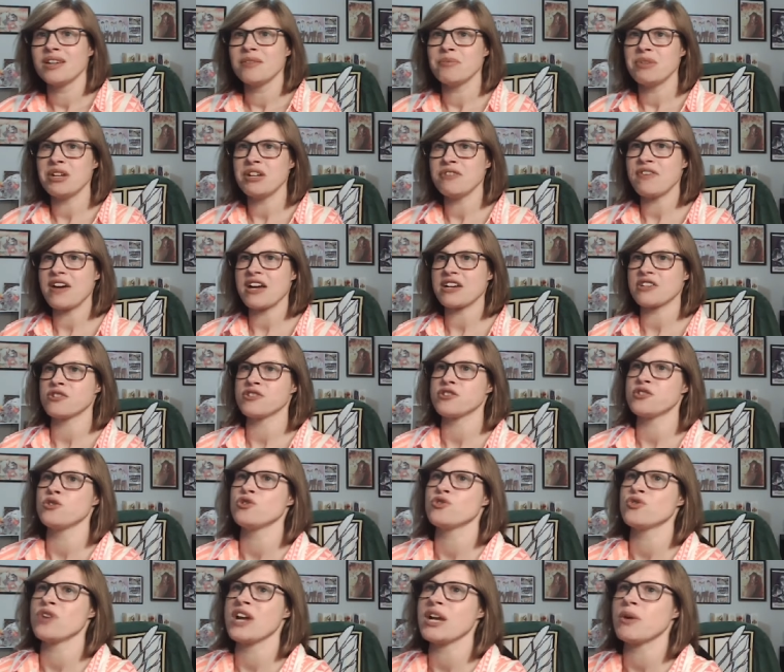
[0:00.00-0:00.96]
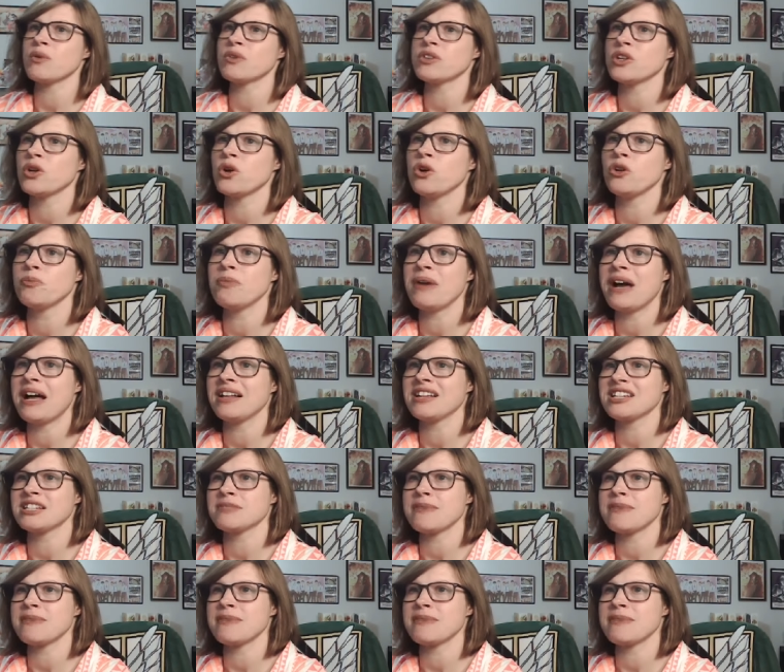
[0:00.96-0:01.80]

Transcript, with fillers: Benefactor who drank what the old palace